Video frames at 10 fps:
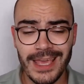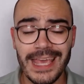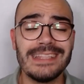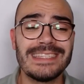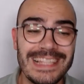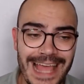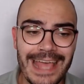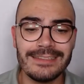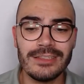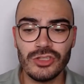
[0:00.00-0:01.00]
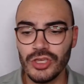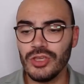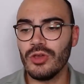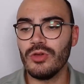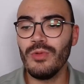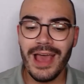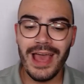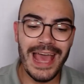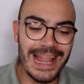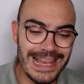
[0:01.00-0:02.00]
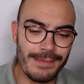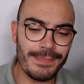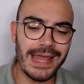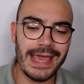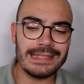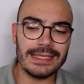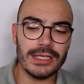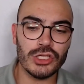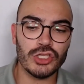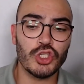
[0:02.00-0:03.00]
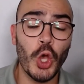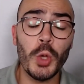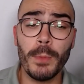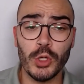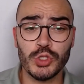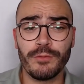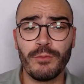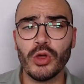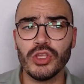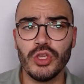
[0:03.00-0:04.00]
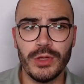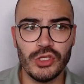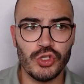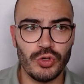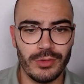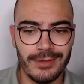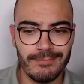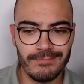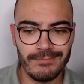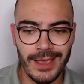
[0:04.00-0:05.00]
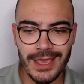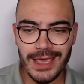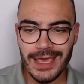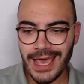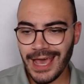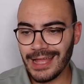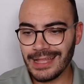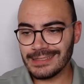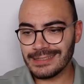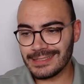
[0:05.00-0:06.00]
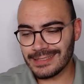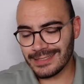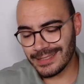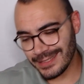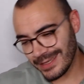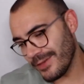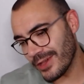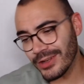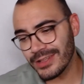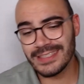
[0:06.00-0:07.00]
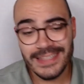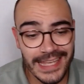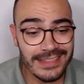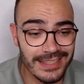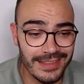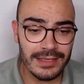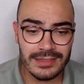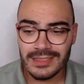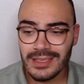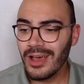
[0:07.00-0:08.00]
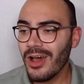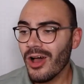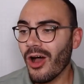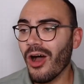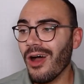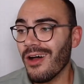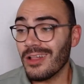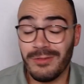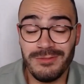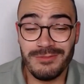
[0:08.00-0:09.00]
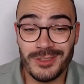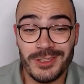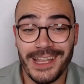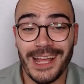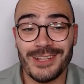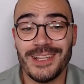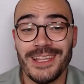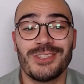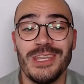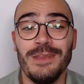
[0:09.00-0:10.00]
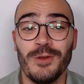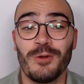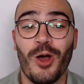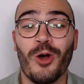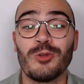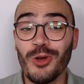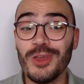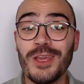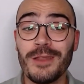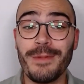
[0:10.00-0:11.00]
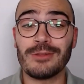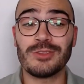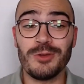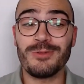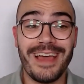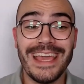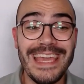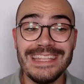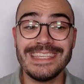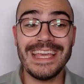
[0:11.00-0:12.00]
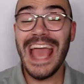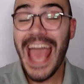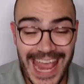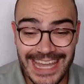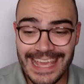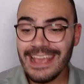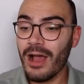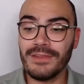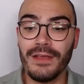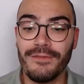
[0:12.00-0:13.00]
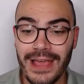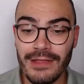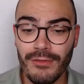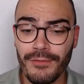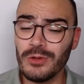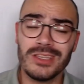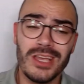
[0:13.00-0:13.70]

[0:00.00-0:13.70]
it's led to you eliminating so much of what you enjoy. And if you're going to stick to this and actually achieve your goals, are you going to be able to do it without eating any of your favorite foods?